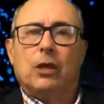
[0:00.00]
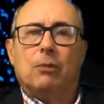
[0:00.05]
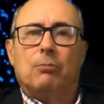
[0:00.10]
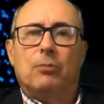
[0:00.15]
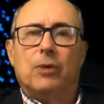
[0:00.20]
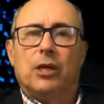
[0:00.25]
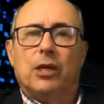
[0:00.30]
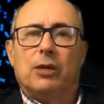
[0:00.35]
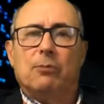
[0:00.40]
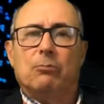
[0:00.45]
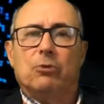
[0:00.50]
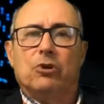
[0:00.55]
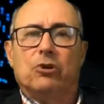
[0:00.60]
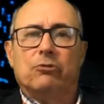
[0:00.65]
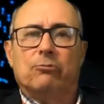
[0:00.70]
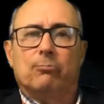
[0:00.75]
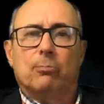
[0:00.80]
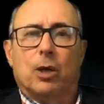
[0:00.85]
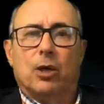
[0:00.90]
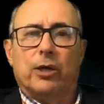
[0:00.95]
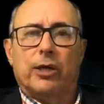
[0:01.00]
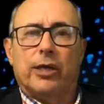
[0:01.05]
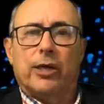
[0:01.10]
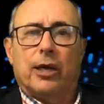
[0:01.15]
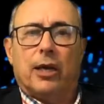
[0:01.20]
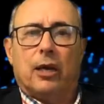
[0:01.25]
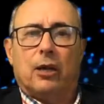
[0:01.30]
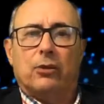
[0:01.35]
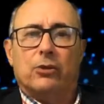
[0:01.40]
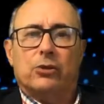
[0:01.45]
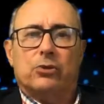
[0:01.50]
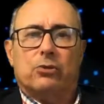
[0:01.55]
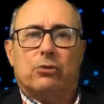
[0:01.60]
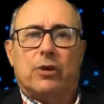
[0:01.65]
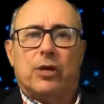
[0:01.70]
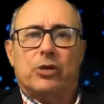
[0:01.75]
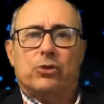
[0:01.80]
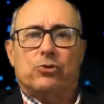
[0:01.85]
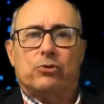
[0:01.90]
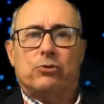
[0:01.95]
Many moved money out of the
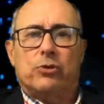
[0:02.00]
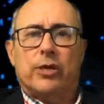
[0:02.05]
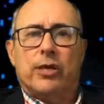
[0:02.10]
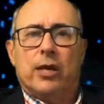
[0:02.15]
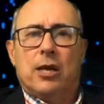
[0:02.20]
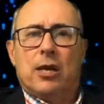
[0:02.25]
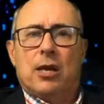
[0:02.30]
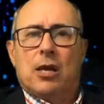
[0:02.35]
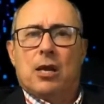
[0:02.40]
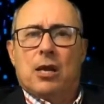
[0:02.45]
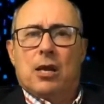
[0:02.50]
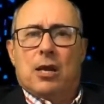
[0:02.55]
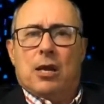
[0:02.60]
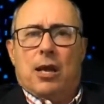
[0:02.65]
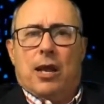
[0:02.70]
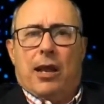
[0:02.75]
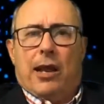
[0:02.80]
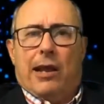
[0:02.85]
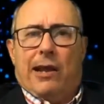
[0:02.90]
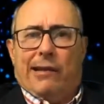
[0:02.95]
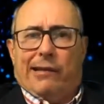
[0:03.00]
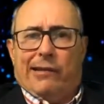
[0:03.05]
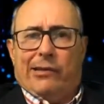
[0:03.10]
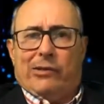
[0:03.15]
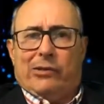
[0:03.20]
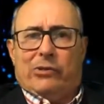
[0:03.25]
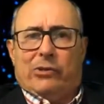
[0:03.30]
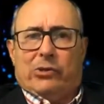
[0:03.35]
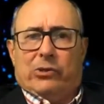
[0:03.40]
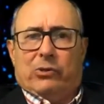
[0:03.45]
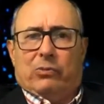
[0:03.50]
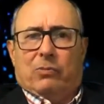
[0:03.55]
Treasury and into